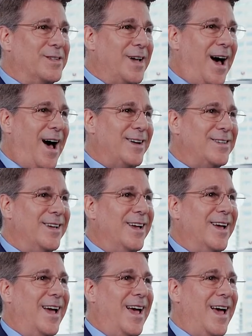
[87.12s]
intact
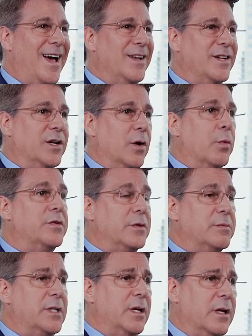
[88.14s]
and with
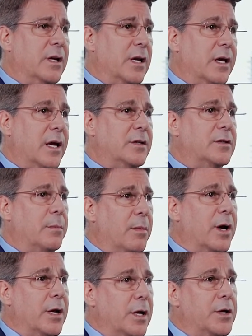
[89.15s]
some dignity and some
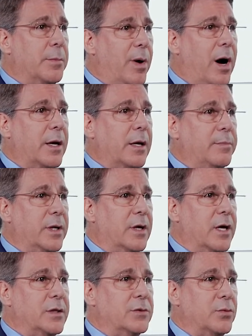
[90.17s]
money in your pocket,
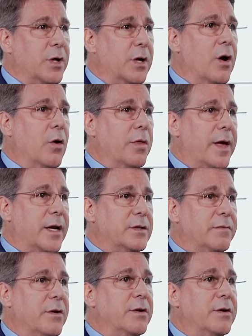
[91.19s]
because we know that it's a